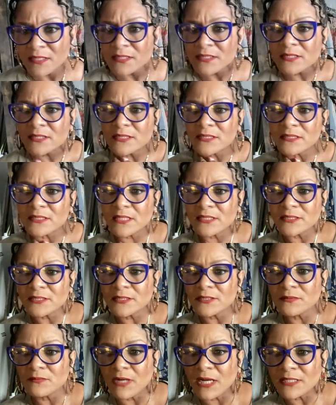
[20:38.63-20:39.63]
She said
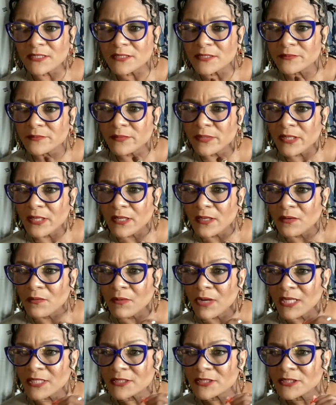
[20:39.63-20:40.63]
she watching me
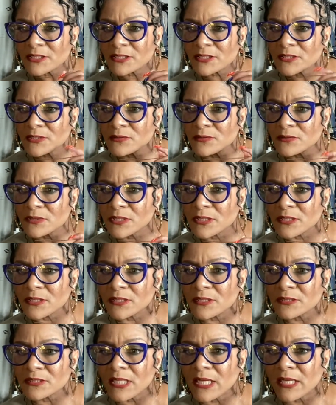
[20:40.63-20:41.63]
while she
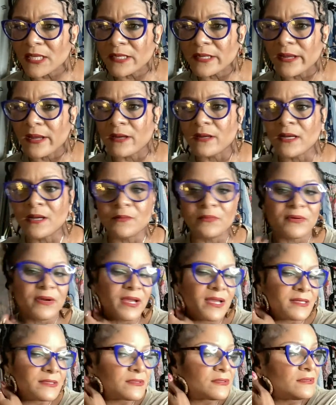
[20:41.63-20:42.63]
doing taking out her
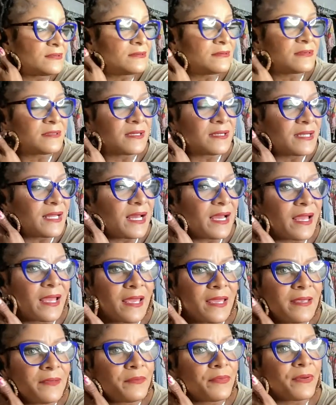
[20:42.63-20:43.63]
braids. Oh, girl, I
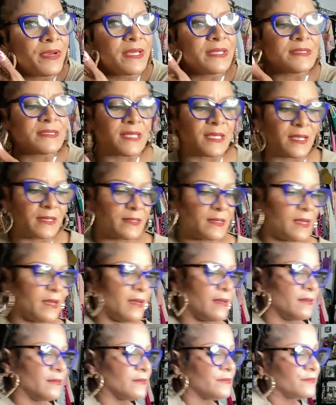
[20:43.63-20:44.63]
hate braid
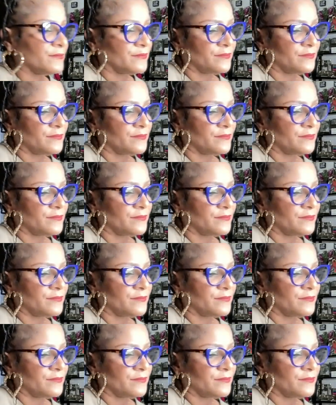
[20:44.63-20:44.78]
takedown.